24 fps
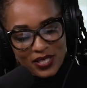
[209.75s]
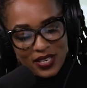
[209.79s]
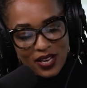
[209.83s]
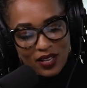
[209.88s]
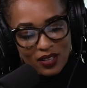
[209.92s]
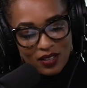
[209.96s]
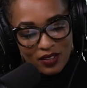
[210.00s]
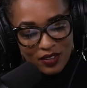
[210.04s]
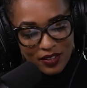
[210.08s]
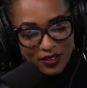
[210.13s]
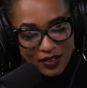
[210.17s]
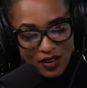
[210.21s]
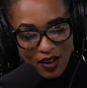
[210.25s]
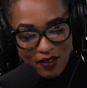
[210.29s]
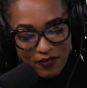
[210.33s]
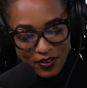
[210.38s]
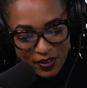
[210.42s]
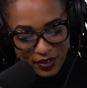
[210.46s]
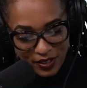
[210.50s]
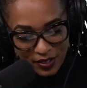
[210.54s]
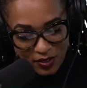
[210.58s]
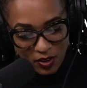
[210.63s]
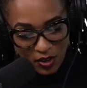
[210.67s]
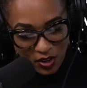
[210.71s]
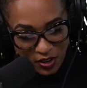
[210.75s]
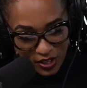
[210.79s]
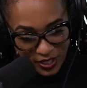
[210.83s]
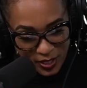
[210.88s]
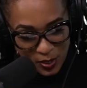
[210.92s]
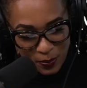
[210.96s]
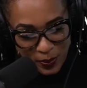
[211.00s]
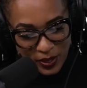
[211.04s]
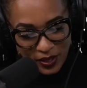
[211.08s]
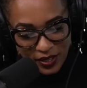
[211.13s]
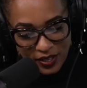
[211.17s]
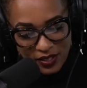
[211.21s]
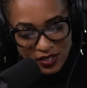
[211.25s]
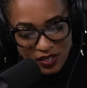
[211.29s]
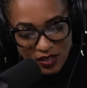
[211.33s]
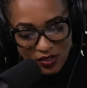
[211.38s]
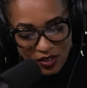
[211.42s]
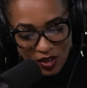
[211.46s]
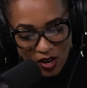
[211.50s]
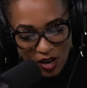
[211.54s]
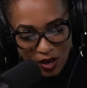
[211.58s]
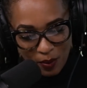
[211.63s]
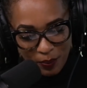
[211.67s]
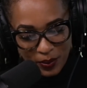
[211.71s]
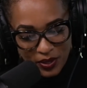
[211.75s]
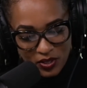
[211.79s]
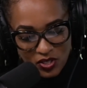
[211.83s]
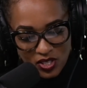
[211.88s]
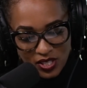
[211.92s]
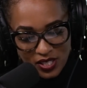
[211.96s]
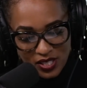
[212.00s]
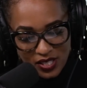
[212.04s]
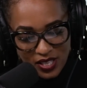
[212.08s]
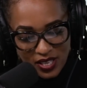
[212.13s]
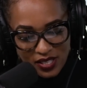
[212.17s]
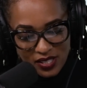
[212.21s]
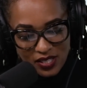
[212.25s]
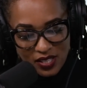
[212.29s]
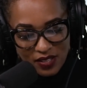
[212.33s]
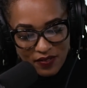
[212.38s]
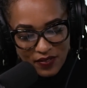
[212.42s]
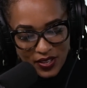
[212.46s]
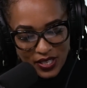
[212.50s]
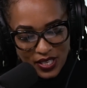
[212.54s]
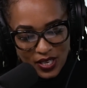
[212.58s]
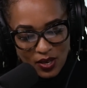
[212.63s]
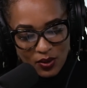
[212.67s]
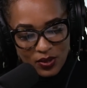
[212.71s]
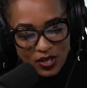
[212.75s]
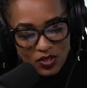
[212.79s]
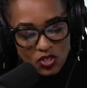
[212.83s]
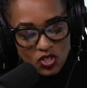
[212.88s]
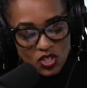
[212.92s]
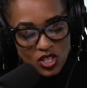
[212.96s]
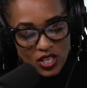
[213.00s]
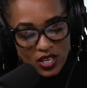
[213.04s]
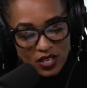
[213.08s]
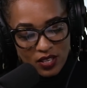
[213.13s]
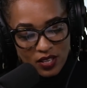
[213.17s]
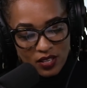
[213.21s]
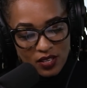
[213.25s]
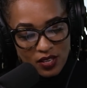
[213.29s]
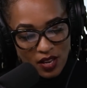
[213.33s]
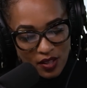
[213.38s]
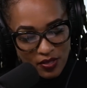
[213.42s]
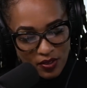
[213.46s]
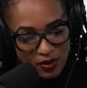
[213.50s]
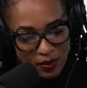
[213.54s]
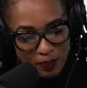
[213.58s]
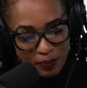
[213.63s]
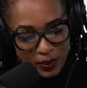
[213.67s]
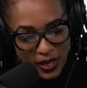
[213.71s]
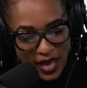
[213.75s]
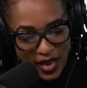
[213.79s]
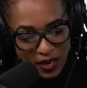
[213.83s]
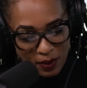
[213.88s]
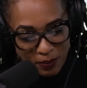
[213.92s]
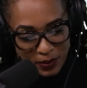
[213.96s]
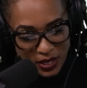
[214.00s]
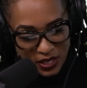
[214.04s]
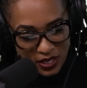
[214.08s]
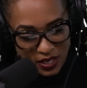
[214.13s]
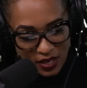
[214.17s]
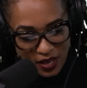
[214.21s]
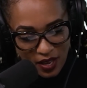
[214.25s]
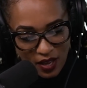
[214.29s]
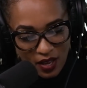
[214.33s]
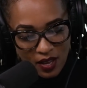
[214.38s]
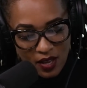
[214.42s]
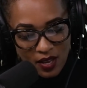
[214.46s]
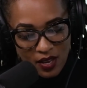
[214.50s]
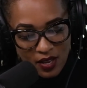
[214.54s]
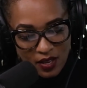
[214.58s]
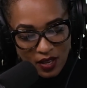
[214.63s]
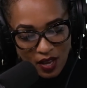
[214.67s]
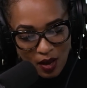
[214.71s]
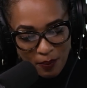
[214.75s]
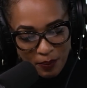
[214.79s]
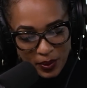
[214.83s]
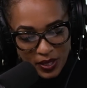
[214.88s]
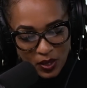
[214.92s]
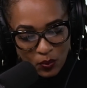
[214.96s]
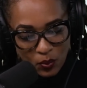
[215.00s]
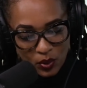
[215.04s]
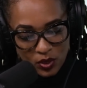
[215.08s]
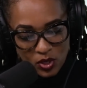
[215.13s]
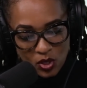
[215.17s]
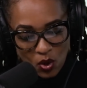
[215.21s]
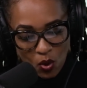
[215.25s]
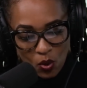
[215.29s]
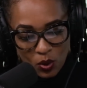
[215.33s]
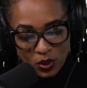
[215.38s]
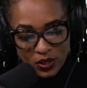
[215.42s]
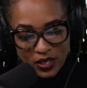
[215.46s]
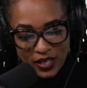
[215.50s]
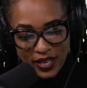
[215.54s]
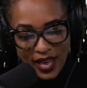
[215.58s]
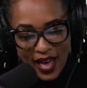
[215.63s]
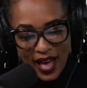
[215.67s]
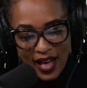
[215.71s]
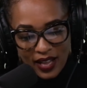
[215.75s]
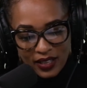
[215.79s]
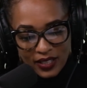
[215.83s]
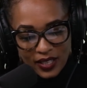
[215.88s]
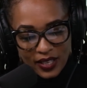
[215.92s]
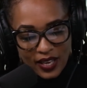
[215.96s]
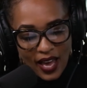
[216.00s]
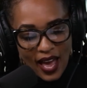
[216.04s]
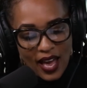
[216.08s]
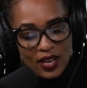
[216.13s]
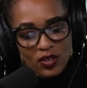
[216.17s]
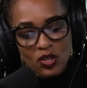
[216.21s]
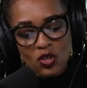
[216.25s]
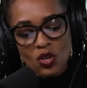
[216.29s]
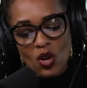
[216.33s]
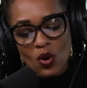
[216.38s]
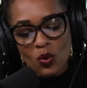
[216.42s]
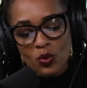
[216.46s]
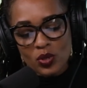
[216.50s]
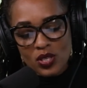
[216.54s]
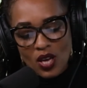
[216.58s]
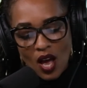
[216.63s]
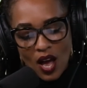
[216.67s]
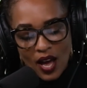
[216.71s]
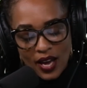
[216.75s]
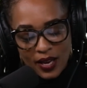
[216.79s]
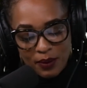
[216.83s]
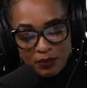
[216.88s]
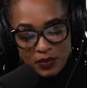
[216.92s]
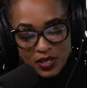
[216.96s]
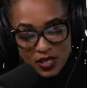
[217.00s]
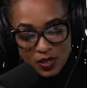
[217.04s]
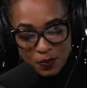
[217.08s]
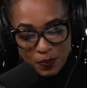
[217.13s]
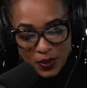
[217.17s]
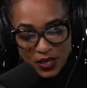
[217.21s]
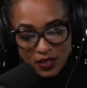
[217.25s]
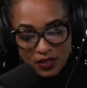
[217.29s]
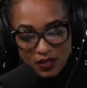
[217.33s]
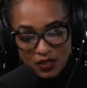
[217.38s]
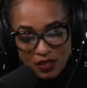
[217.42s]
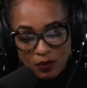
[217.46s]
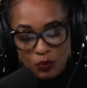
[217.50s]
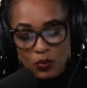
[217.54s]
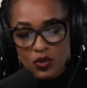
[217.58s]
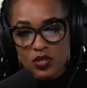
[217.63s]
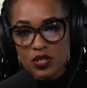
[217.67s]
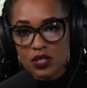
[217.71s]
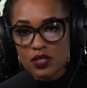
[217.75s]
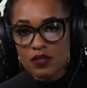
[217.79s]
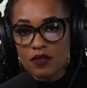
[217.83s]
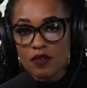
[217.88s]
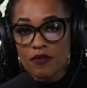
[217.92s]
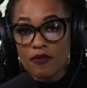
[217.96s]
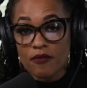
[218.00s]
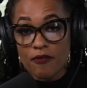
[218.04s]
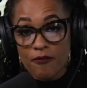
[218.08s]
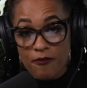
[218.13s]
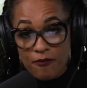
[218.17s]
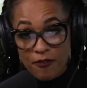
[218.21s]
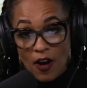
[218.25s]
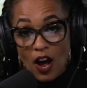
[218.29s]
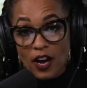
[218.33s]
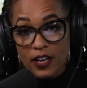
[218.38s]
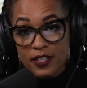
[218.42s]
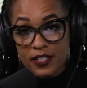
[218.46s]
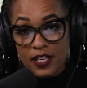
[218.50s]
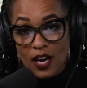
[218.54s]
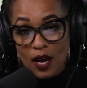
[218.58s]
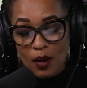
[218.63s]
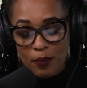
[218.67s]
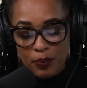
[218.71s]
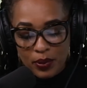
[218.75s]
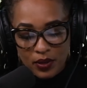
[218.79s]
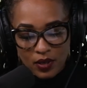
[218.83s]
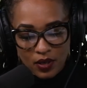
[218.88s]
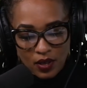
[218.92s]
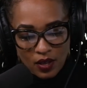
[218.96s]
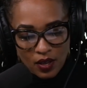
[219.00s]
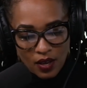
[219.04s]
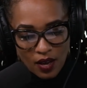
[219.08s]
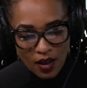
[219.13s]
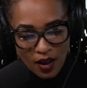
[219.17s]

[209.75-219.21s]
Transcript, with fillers: to tell her of her her experience on the carpet. She says in the video that she and another black media company were told that Halle had no time to speak to them, which is fucked up